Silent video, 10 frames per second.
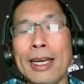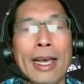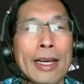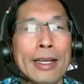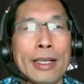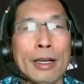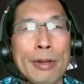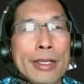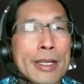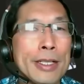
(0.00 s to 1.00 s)
And uh,
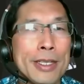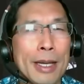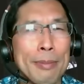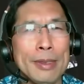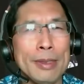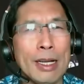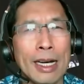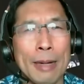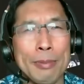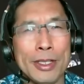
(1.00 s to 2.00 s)
we did skip
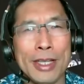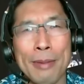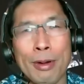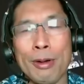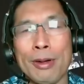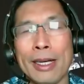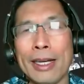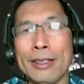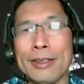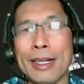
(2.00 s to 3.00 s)
um, December,
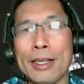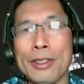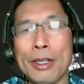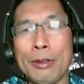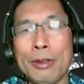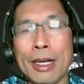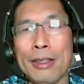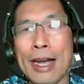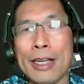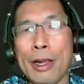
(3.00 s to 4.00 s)
and uh, so
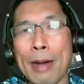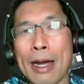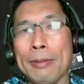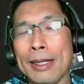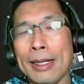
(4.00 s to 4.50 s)
you, actually might